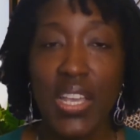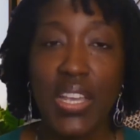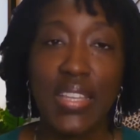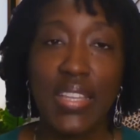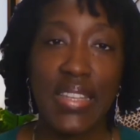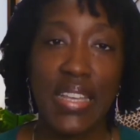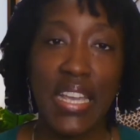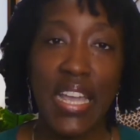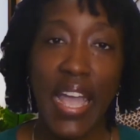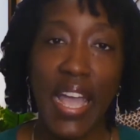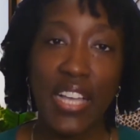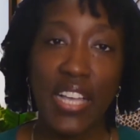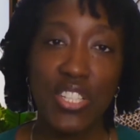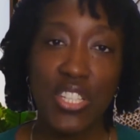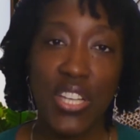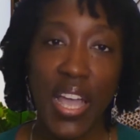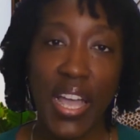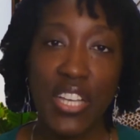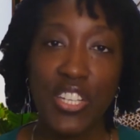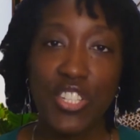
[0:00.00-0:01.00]
The
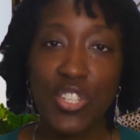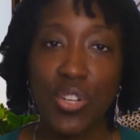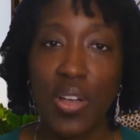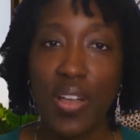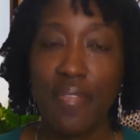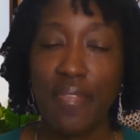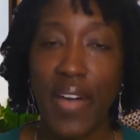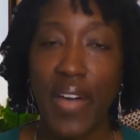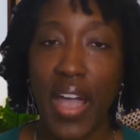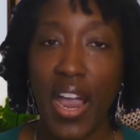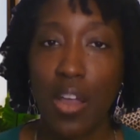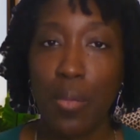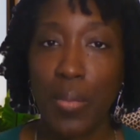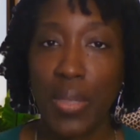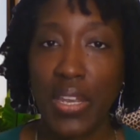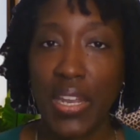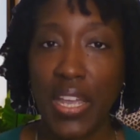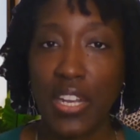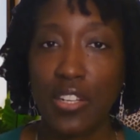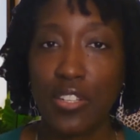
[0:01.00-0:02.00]
educational environment
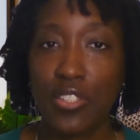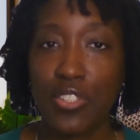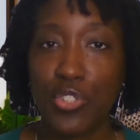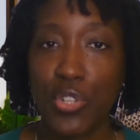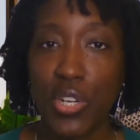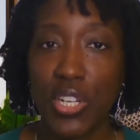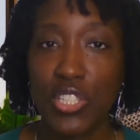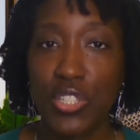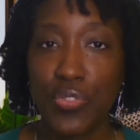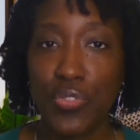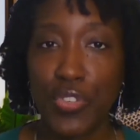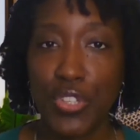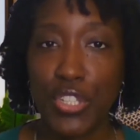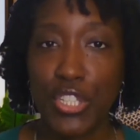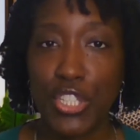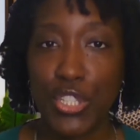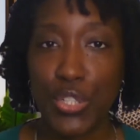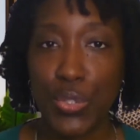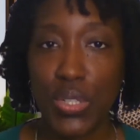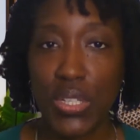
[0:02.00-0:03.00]
and instruction for
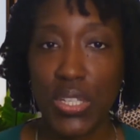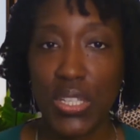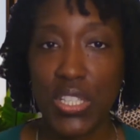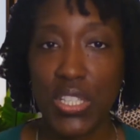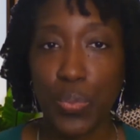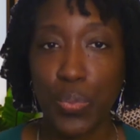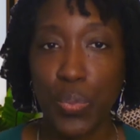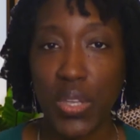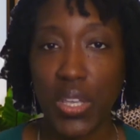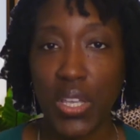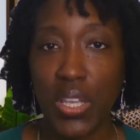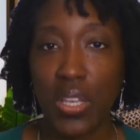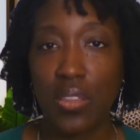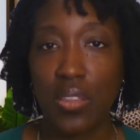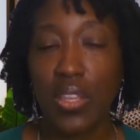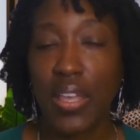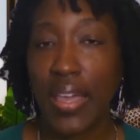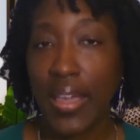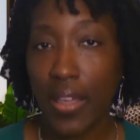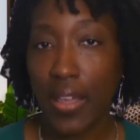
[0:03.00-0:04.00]
students with
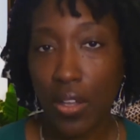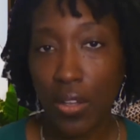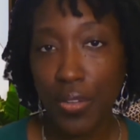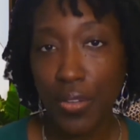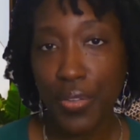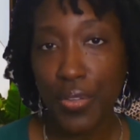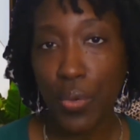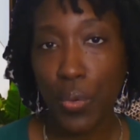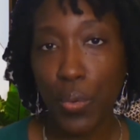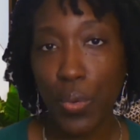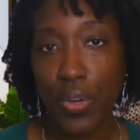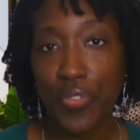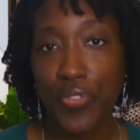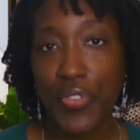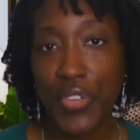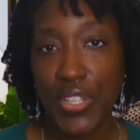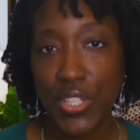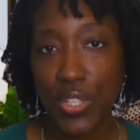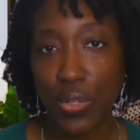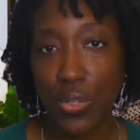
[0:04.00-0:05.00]
health or
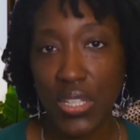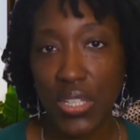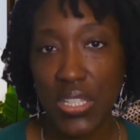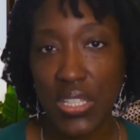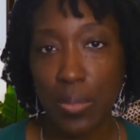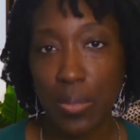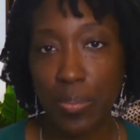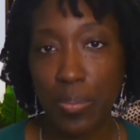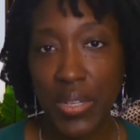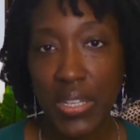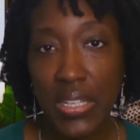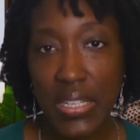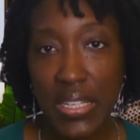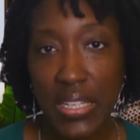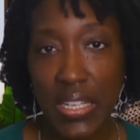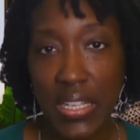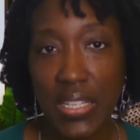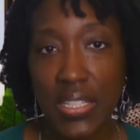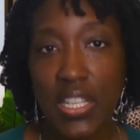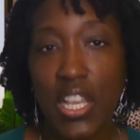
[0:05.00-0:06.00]
physical
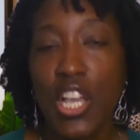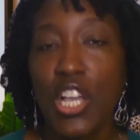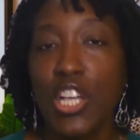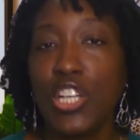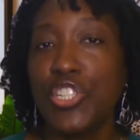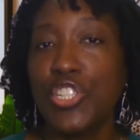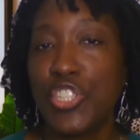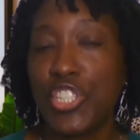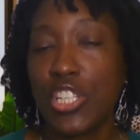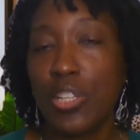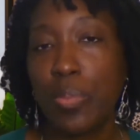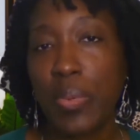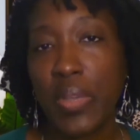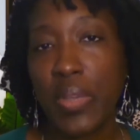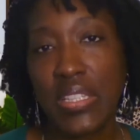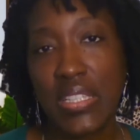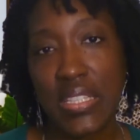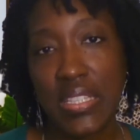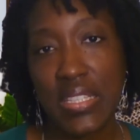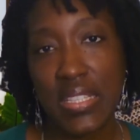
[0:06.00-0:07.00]
disabilities should be
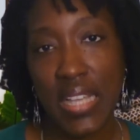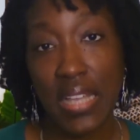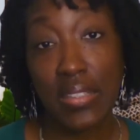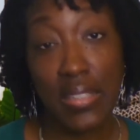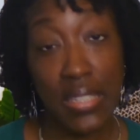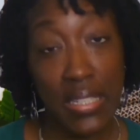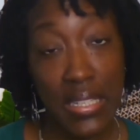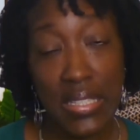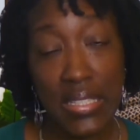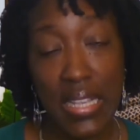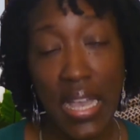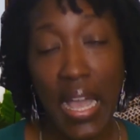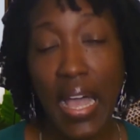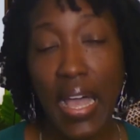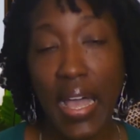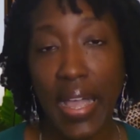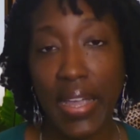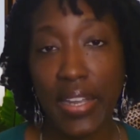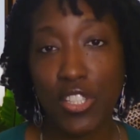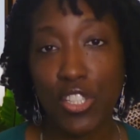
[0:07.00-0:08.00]

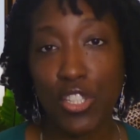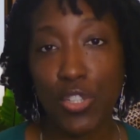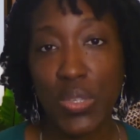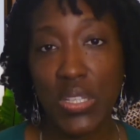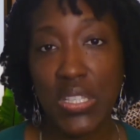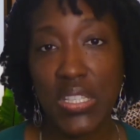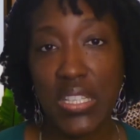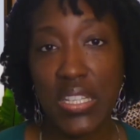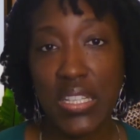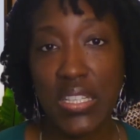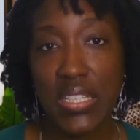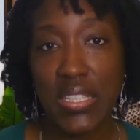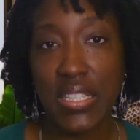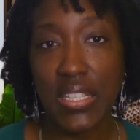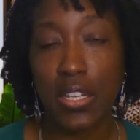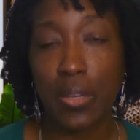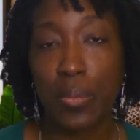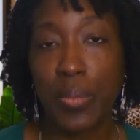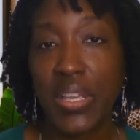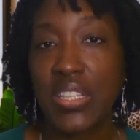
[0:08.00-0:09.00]
designed to assist
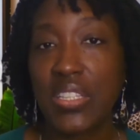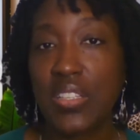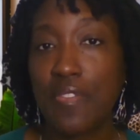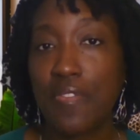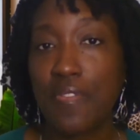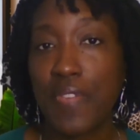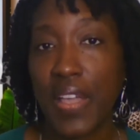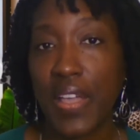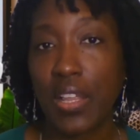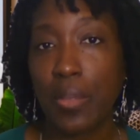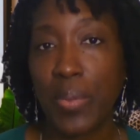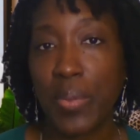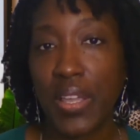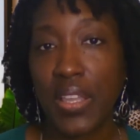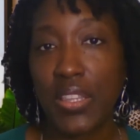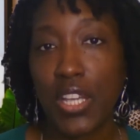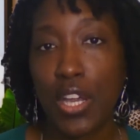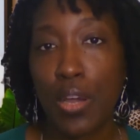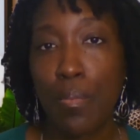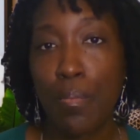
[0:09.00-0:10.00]
them in developing
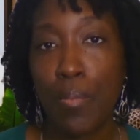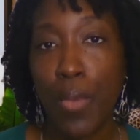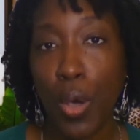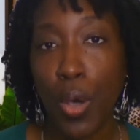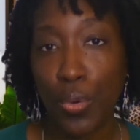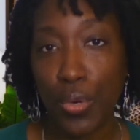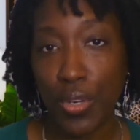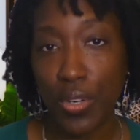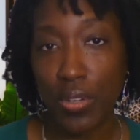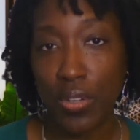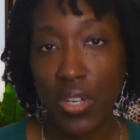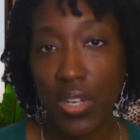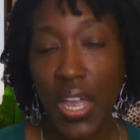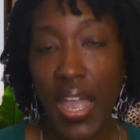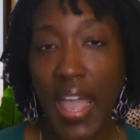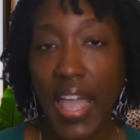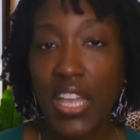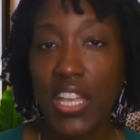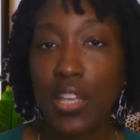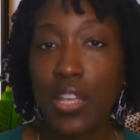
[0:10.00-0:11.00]
their motor
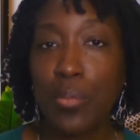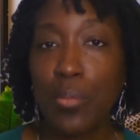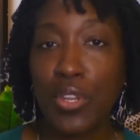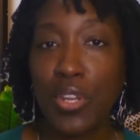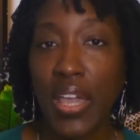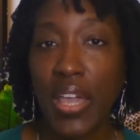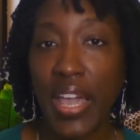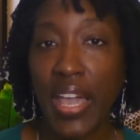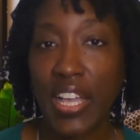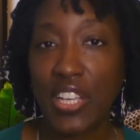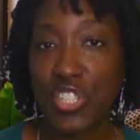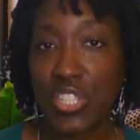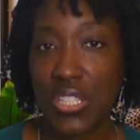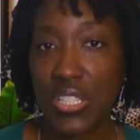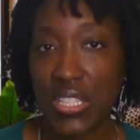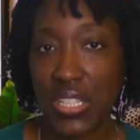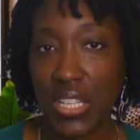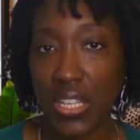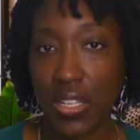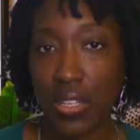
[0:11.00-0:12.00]
and communication
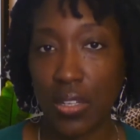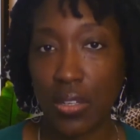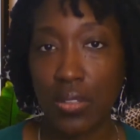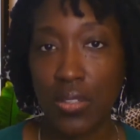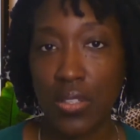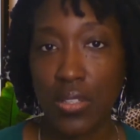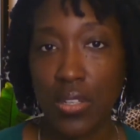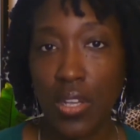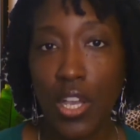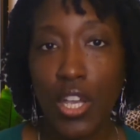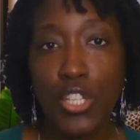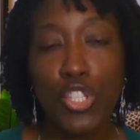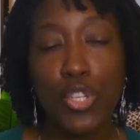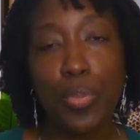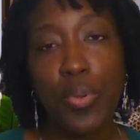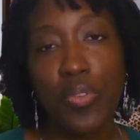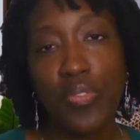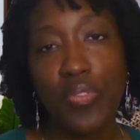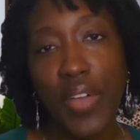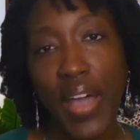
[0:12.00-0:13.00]
skills to
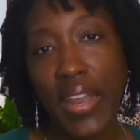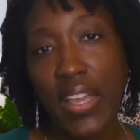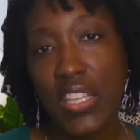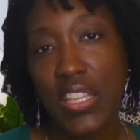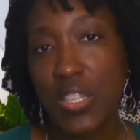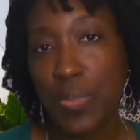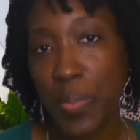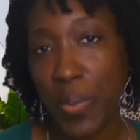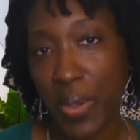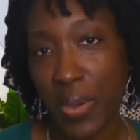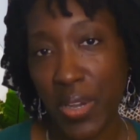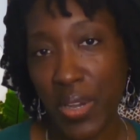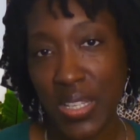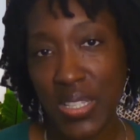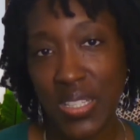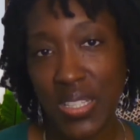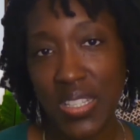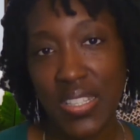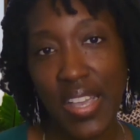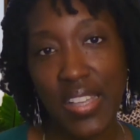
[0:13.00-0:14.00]
provide
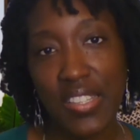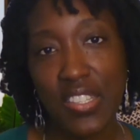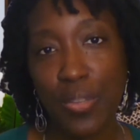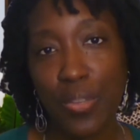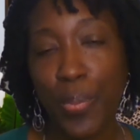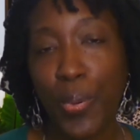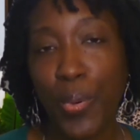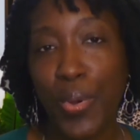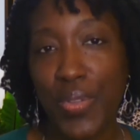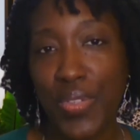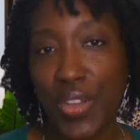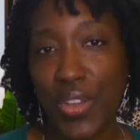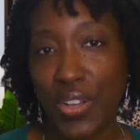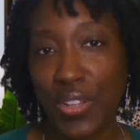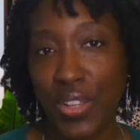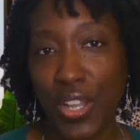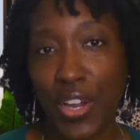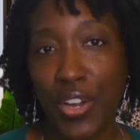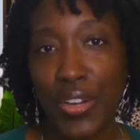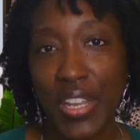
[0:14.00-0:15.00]
experiences that support their
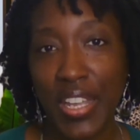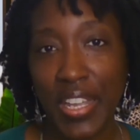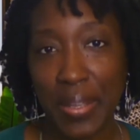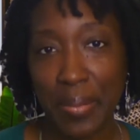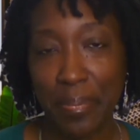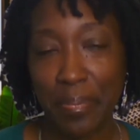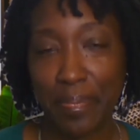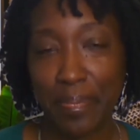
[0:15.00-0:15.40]
learning.